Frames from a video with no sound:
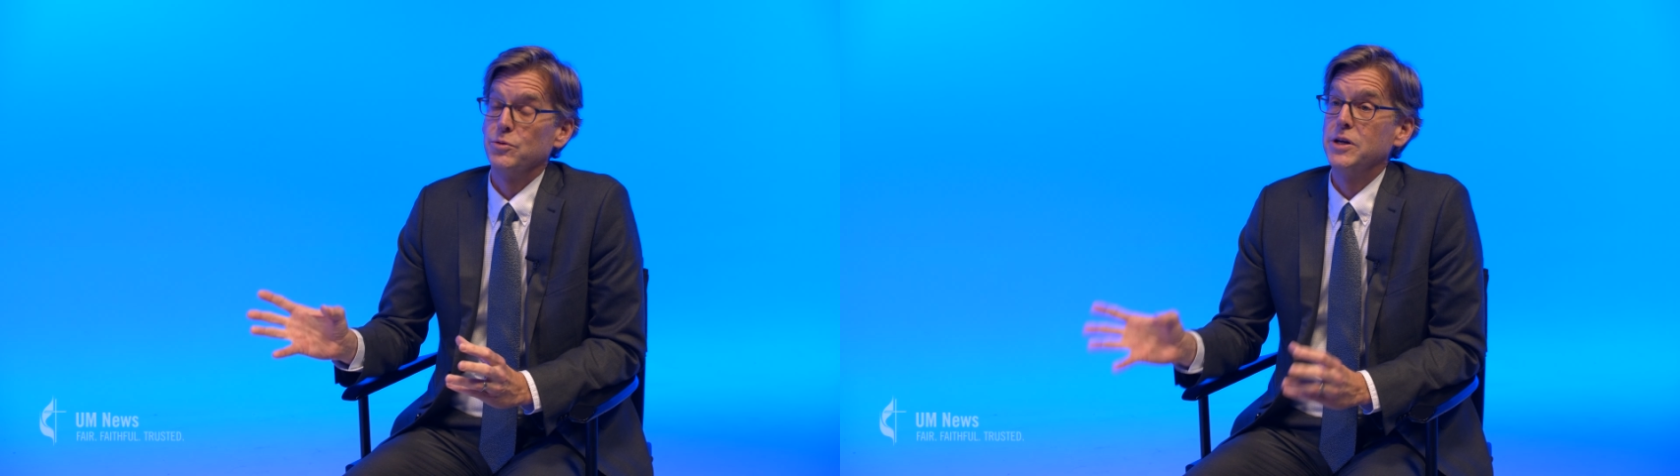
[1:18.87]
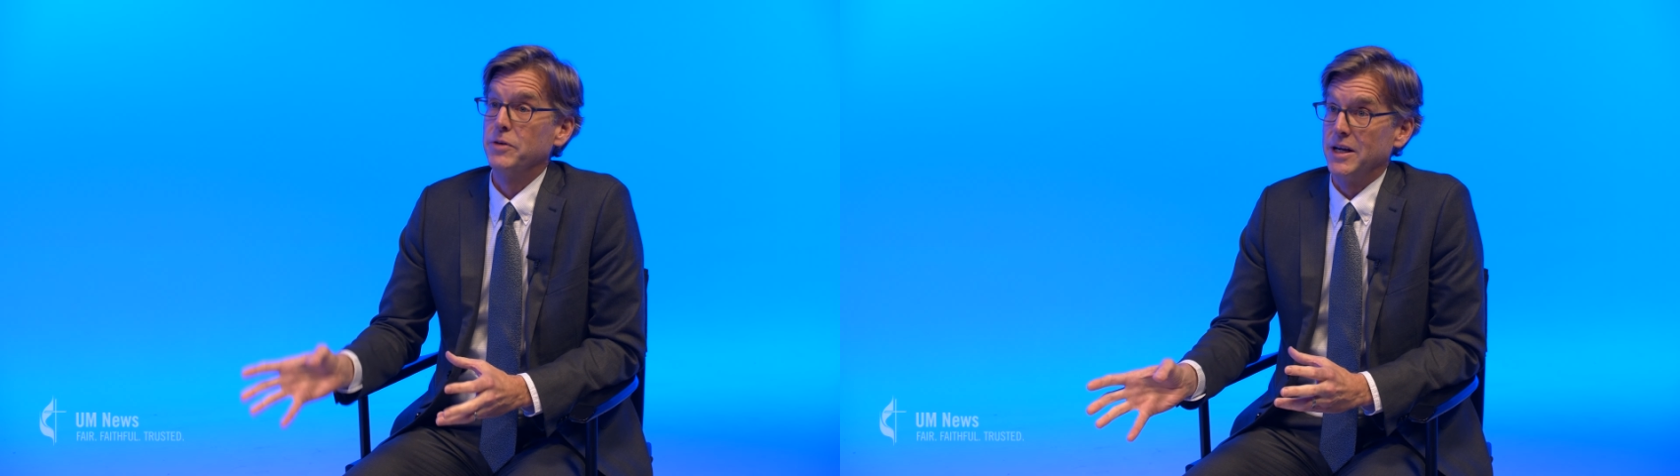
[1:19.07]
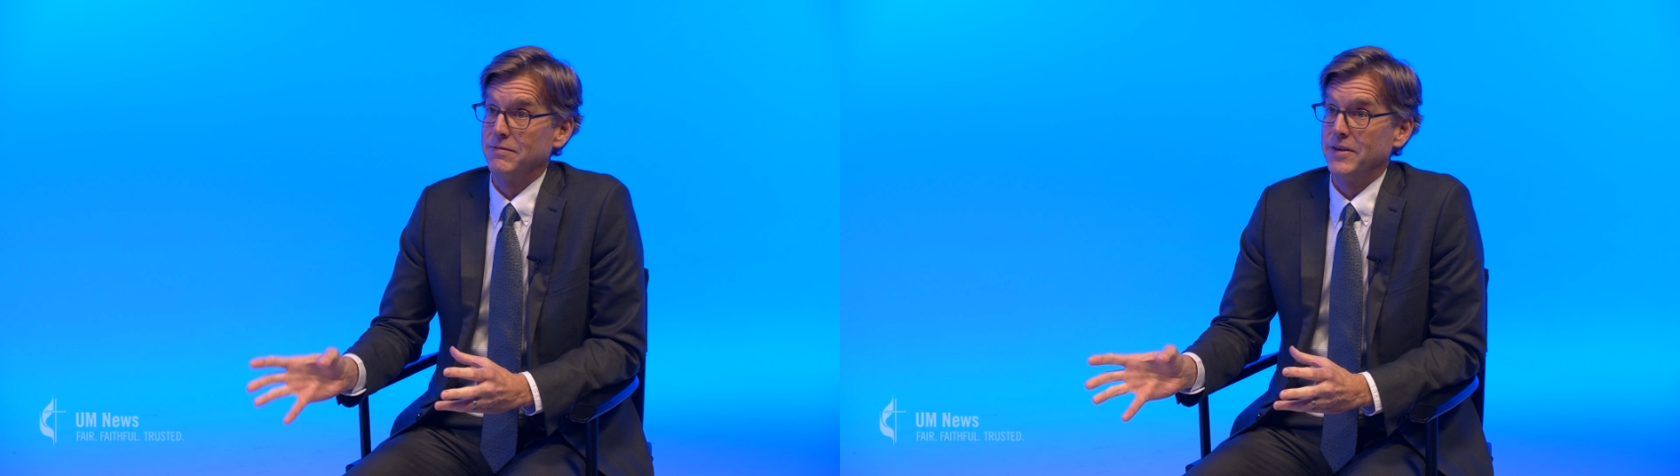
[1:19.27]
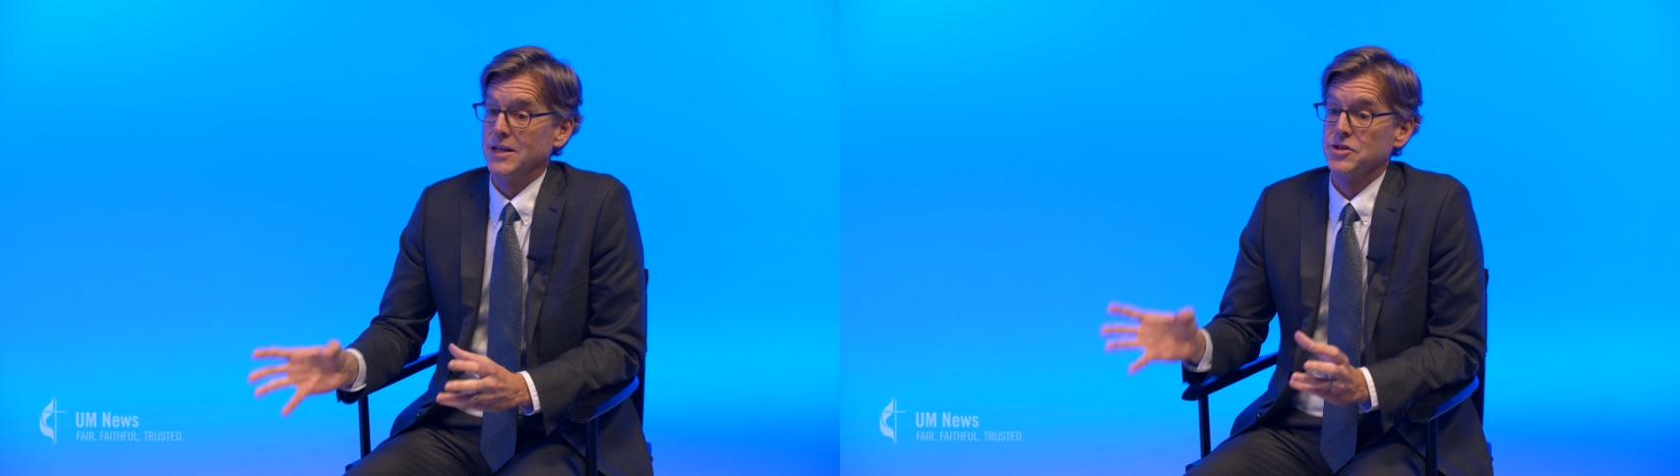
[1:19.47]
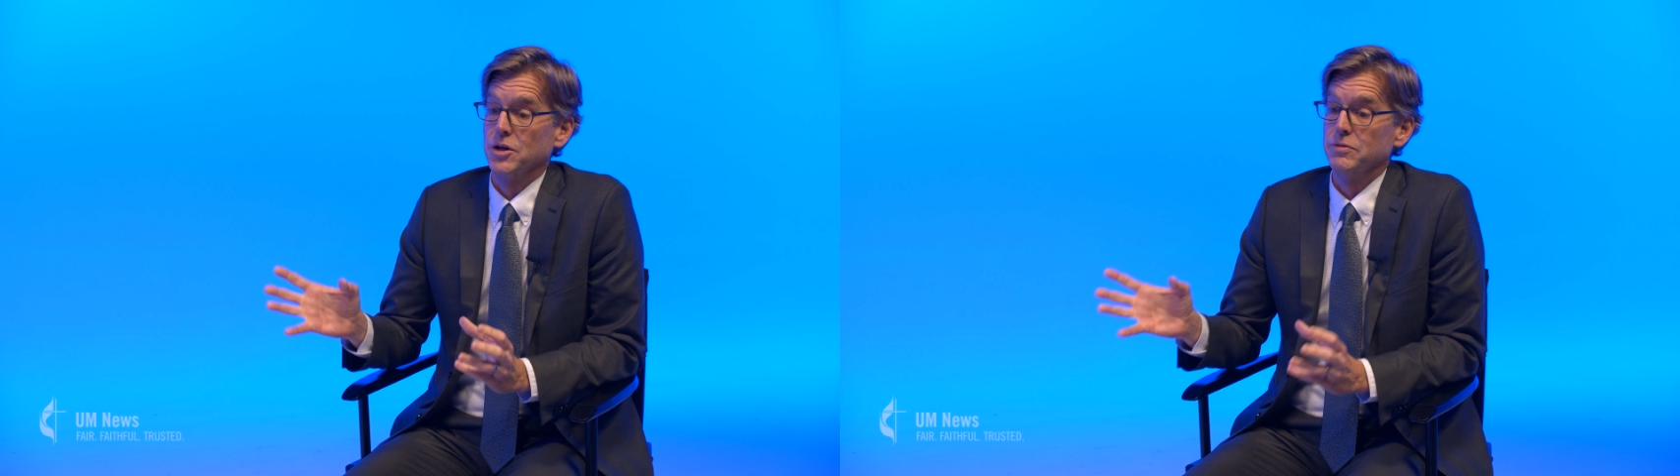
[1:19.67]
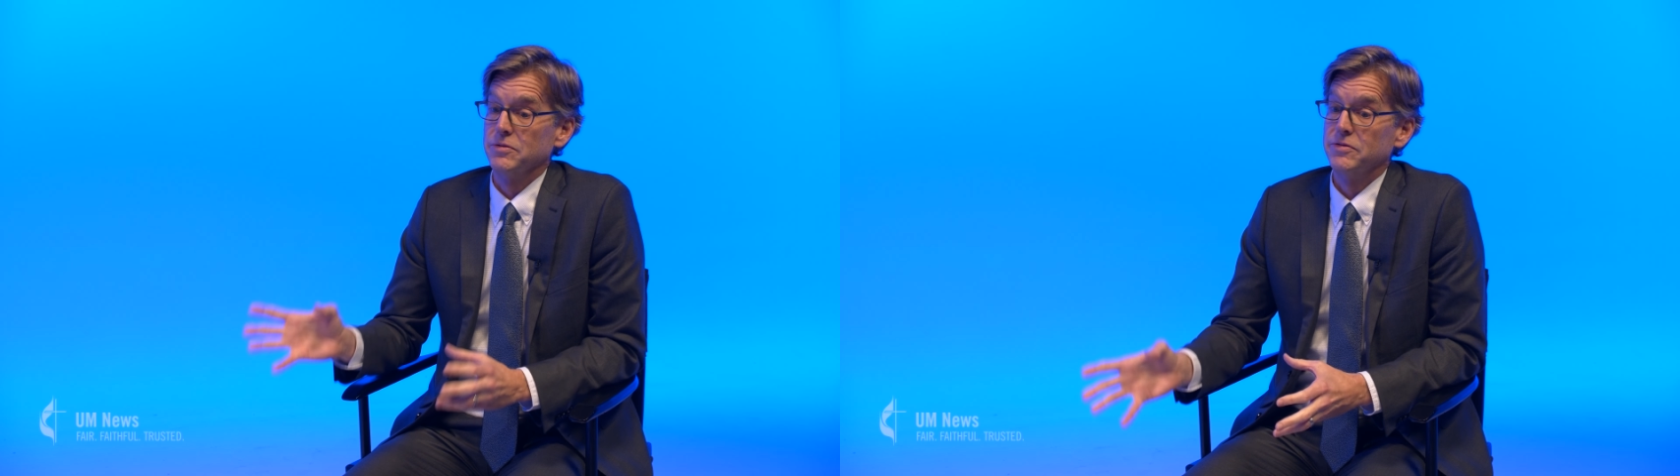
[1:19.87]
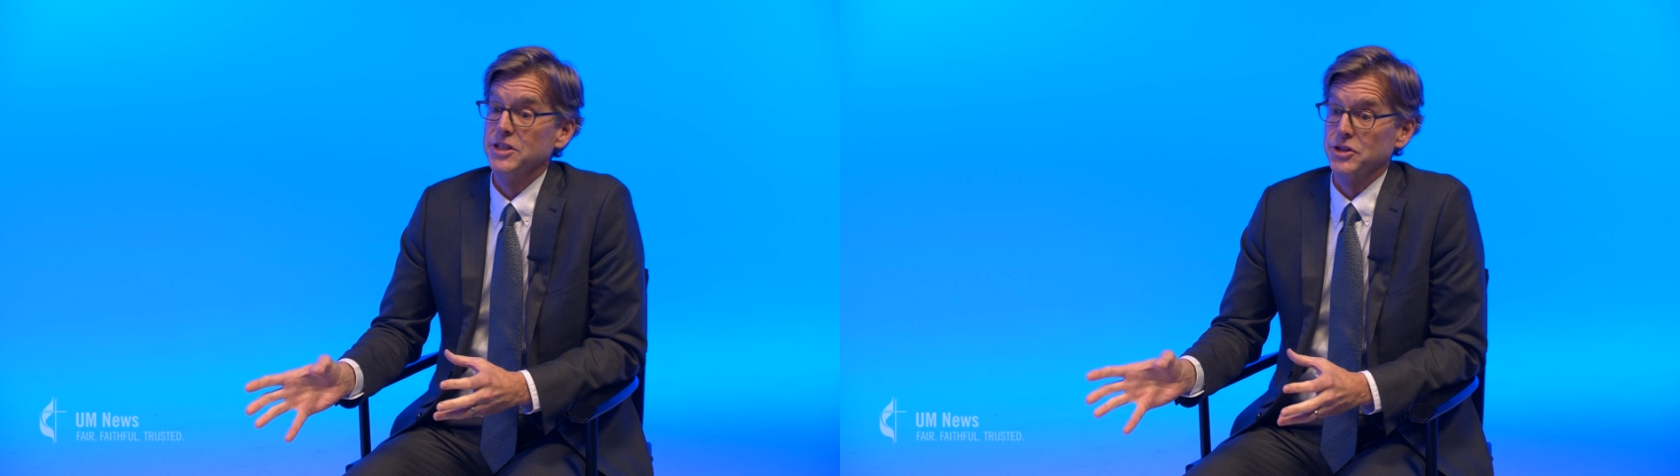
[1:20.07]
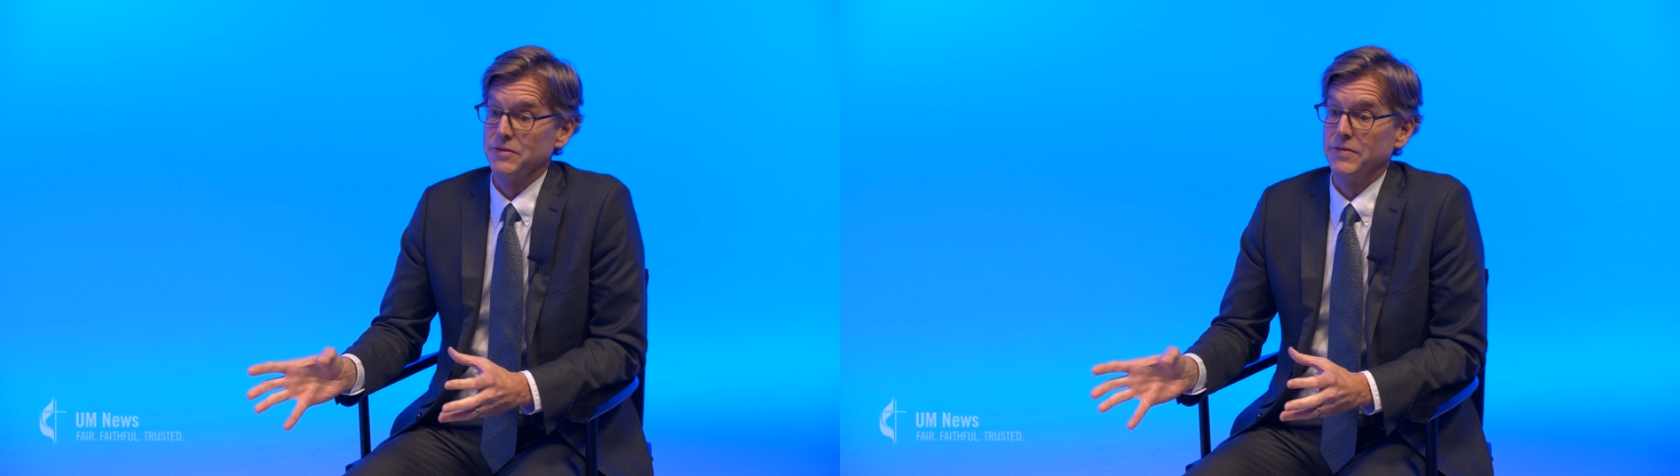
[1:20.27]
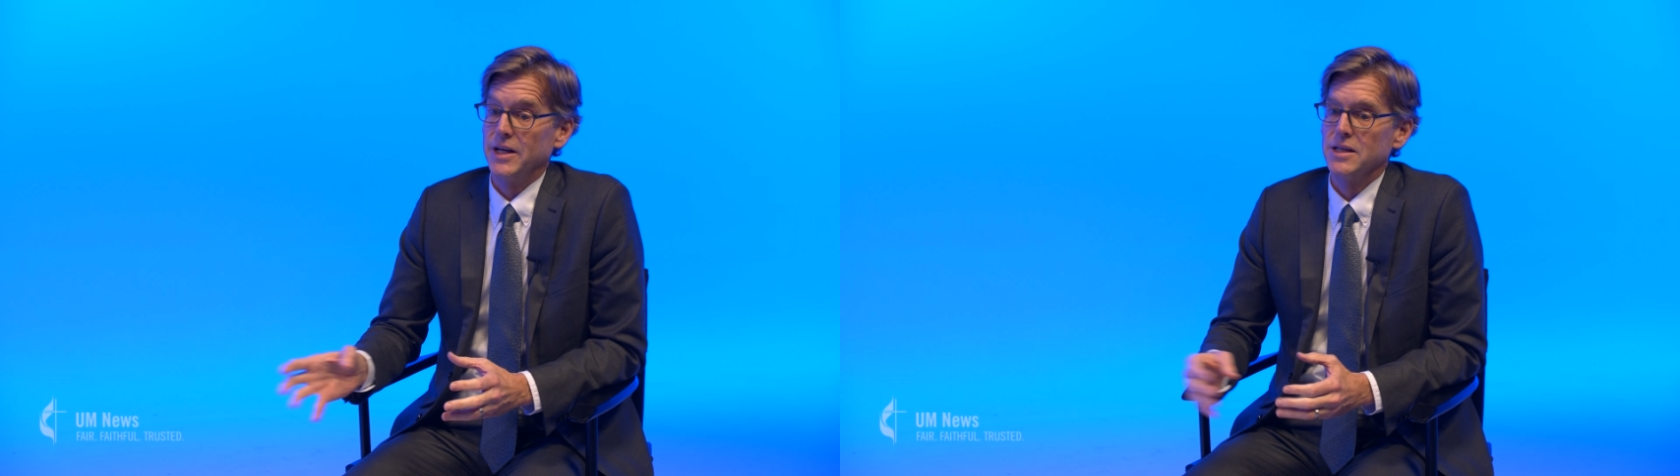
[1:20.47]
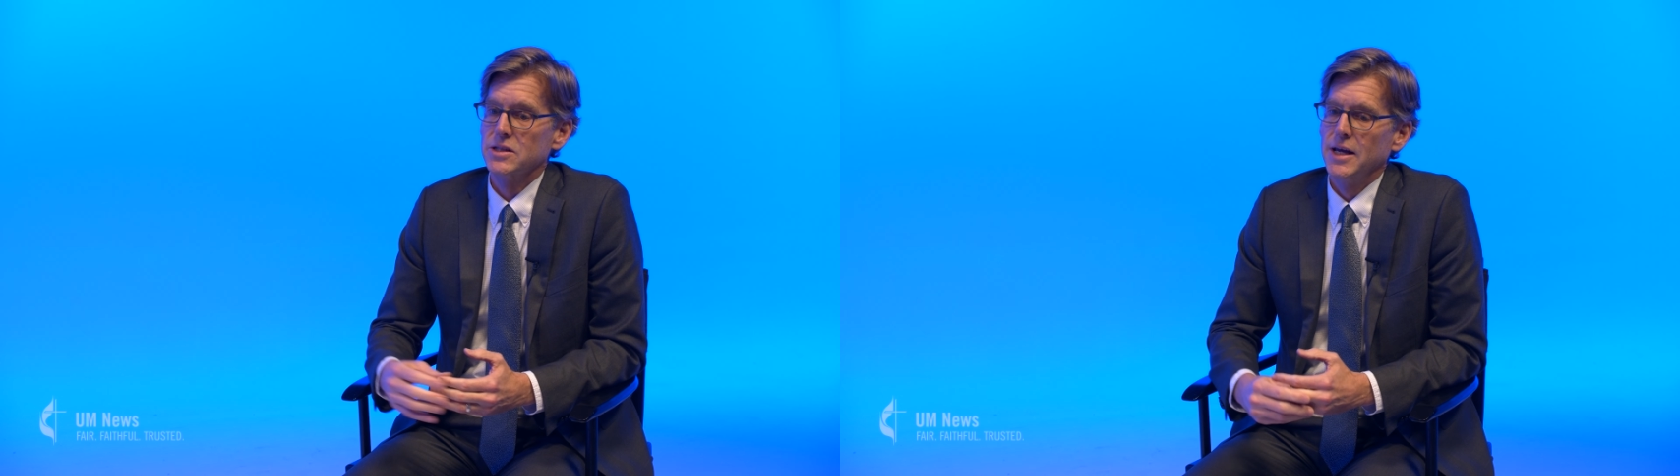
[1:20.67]
rewrite phase, our revision
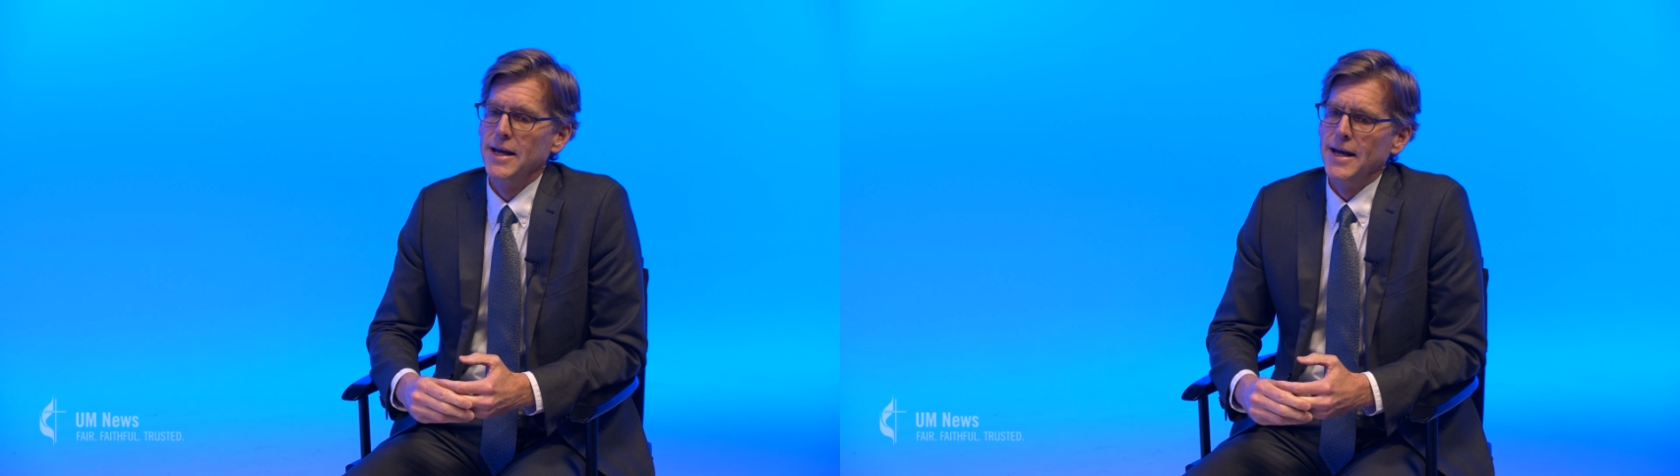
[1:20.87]
phase.